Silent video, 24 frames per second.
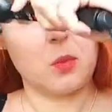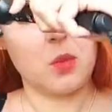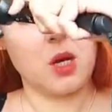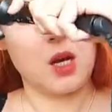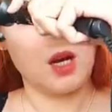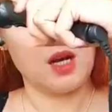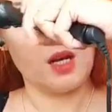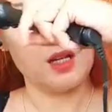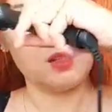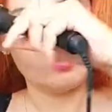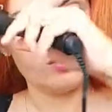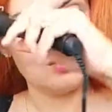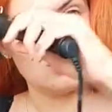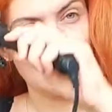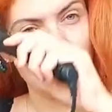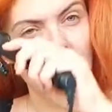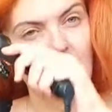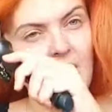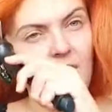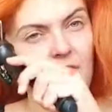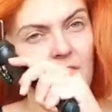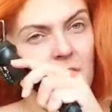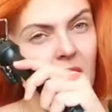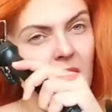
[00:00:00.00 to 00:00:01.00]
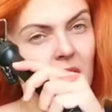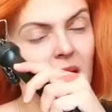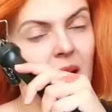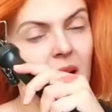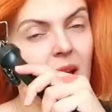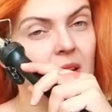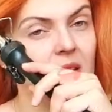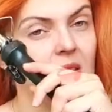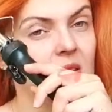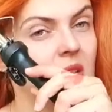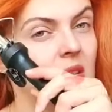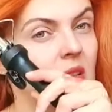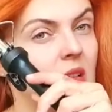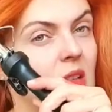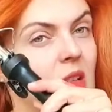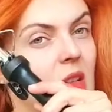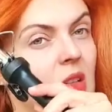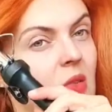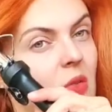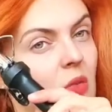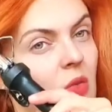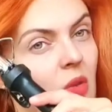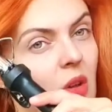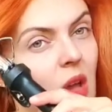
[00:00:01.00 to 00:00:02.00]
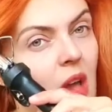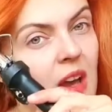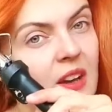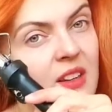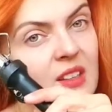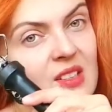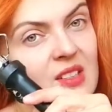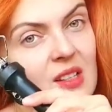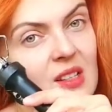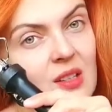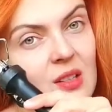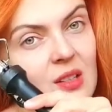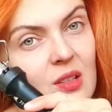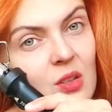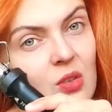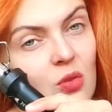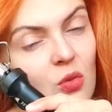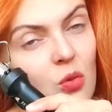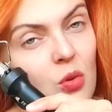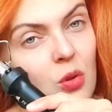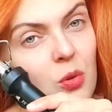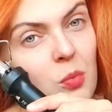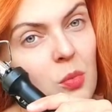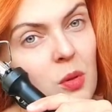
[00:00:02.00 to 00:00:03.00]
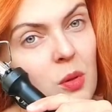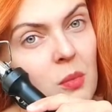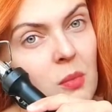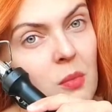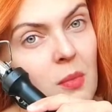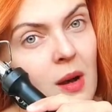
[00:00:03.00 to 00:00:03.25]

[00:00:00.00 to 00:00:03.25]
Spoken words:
I still have my accent. It could be